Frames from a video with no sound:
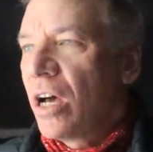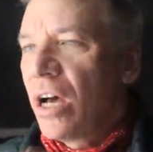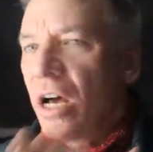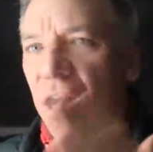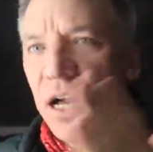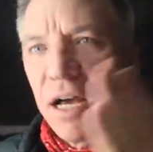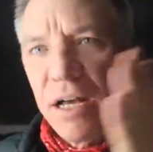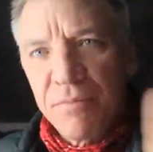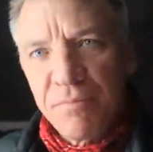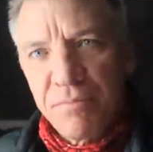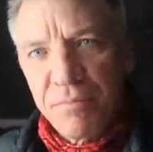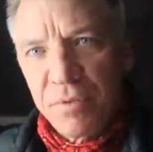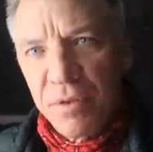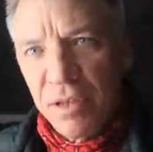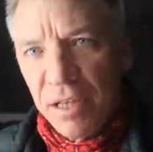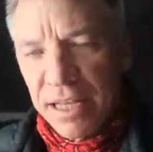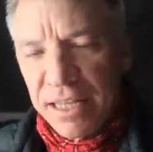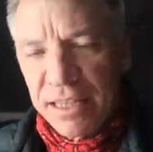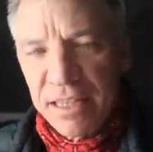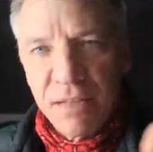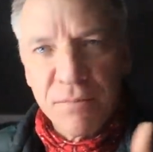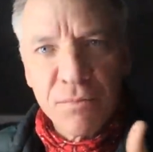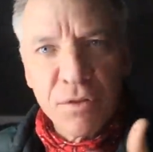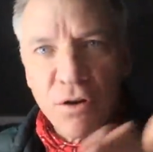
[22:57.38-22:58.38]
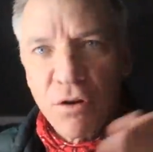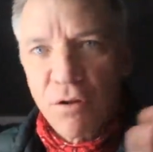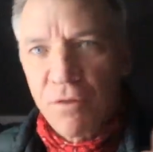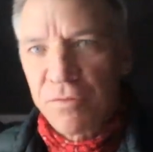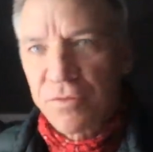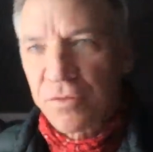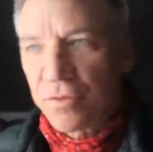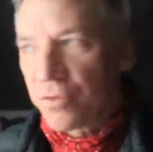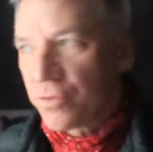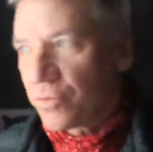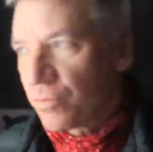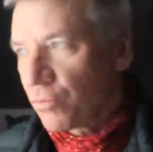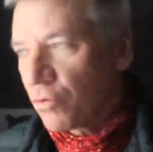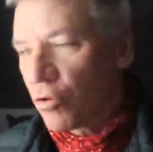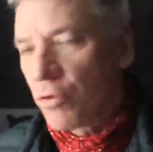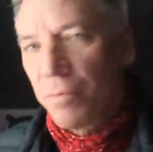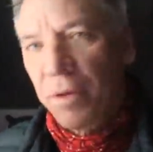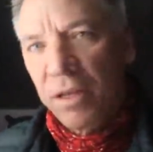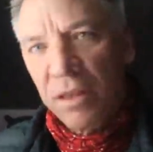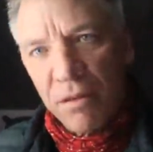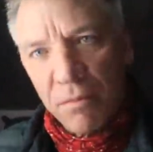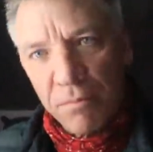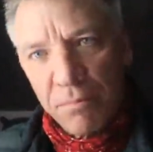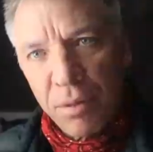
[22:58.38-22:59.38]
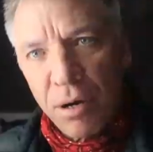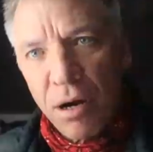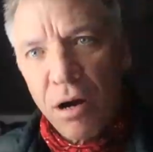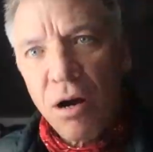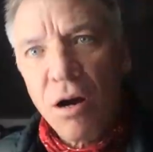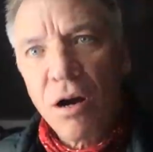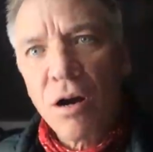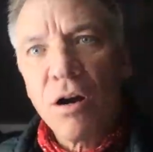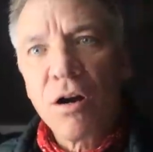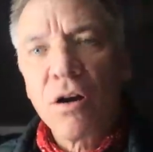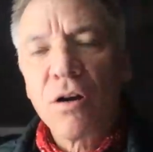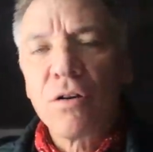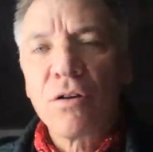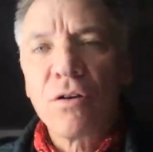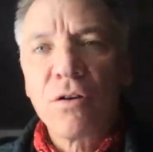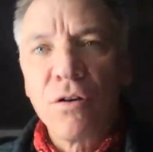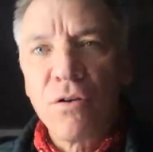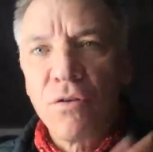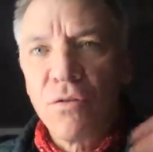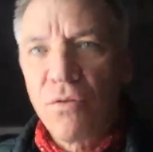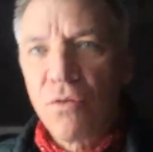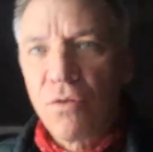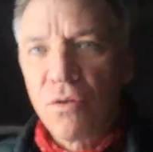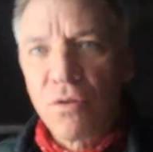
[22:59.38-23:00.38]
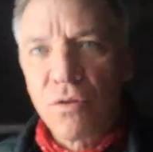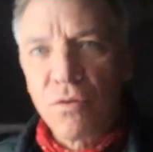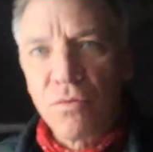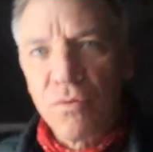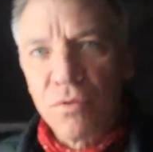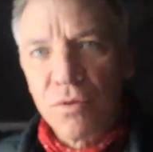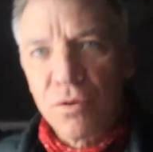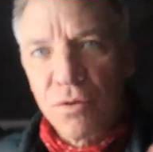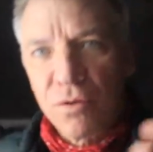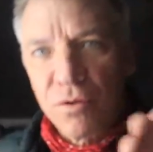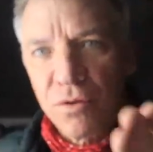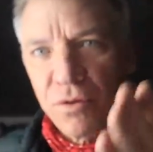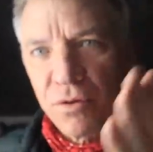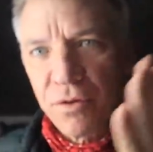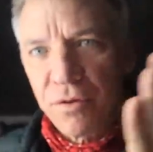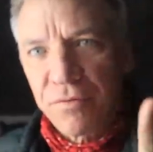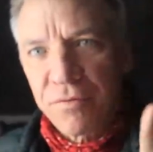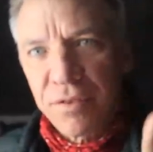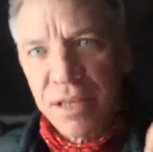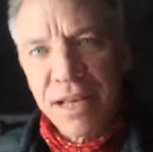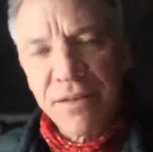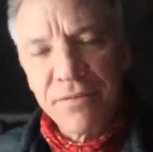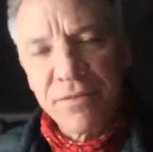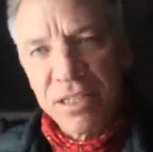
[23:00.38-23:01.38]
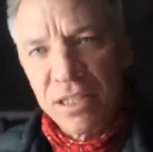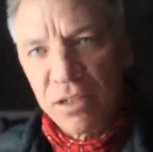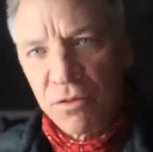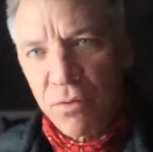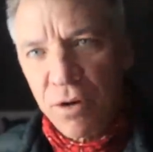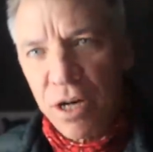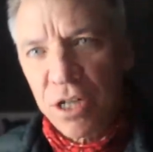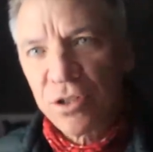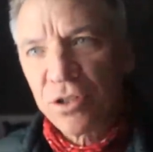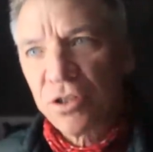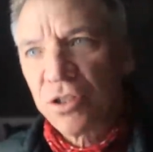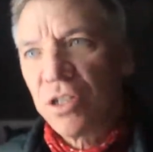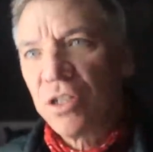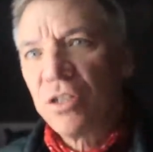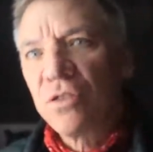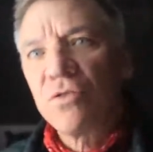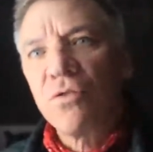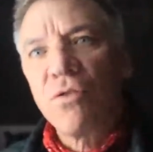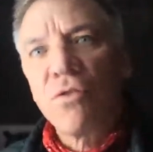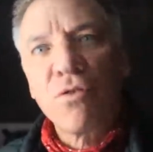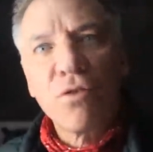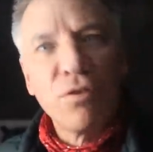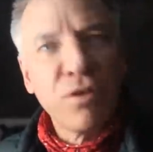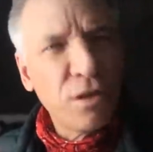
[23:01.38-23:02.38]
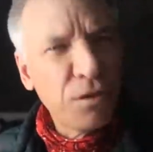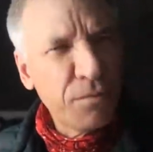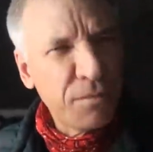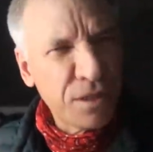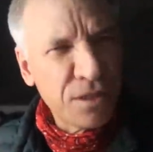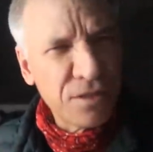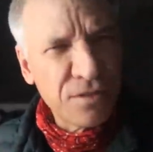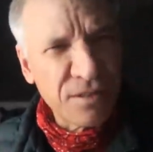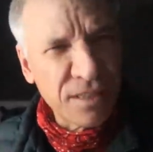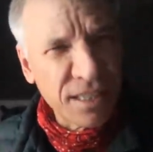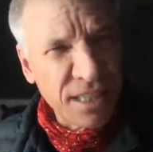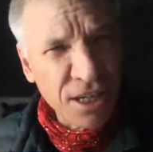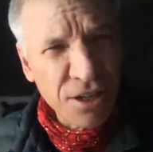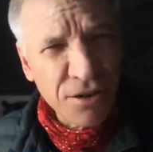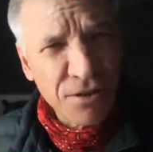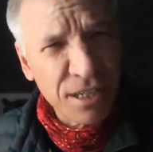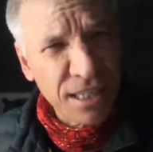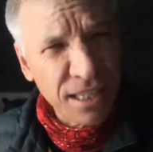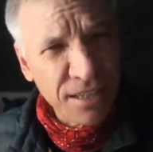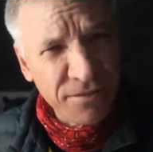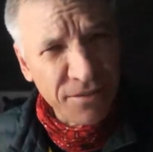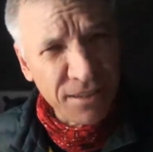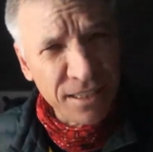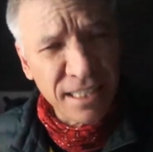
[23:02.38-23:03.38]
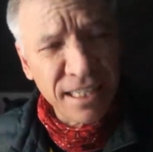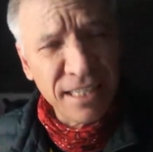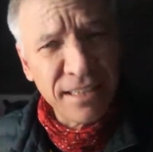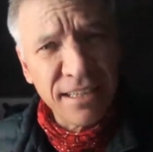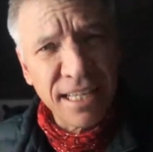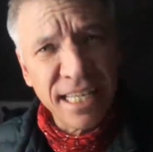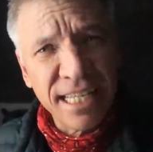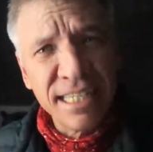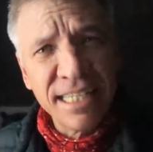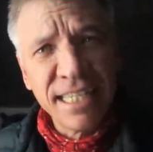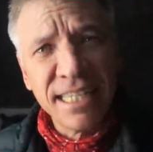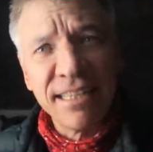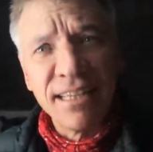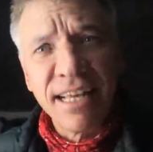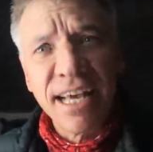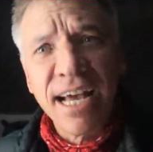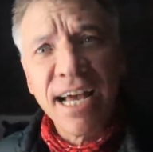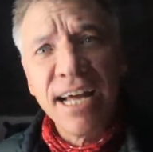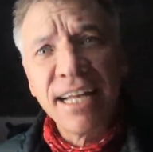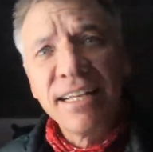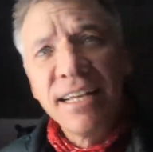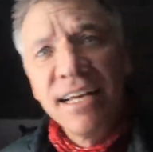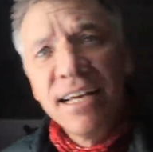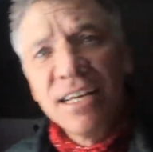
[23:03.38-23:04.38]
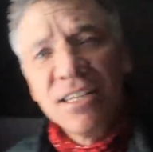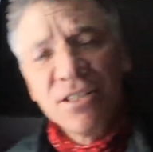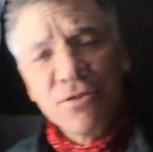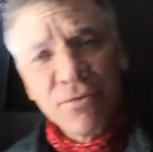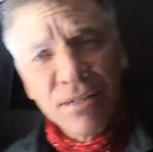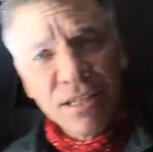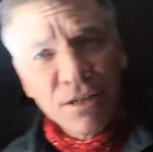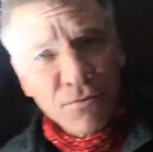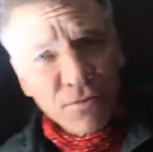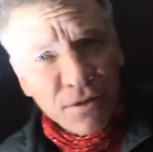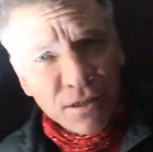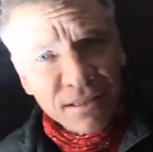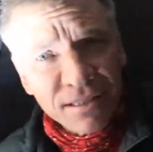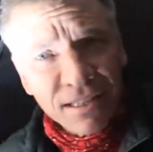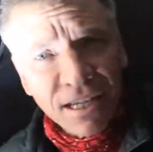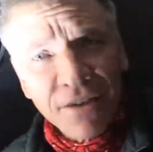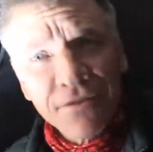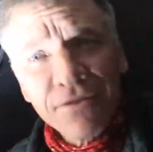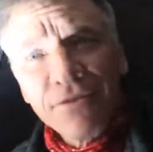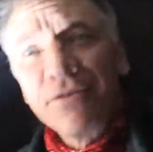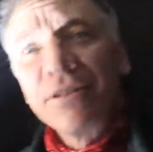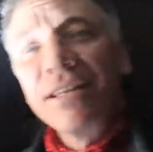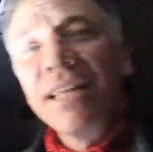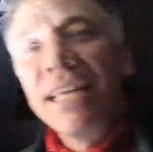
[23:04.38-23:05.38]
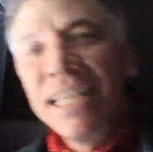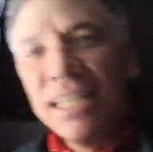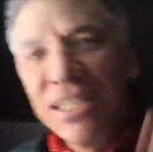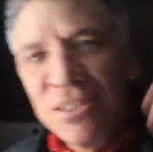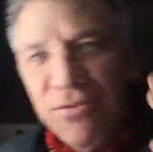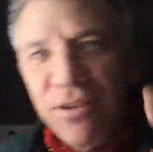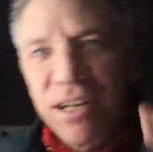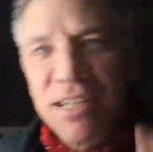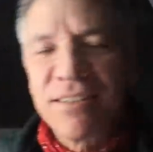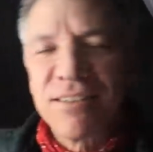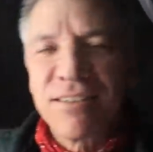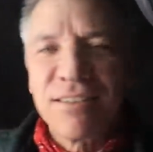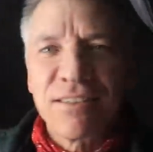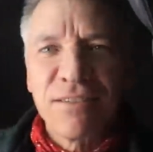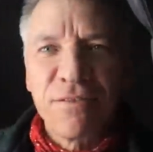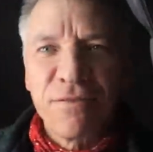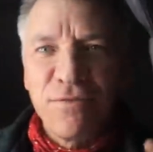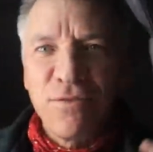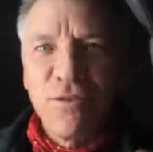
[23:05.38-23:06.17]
let them know if there's room at the bar or if they have any questions, or a little bit of security if they need that. So he works down there, and he dresses in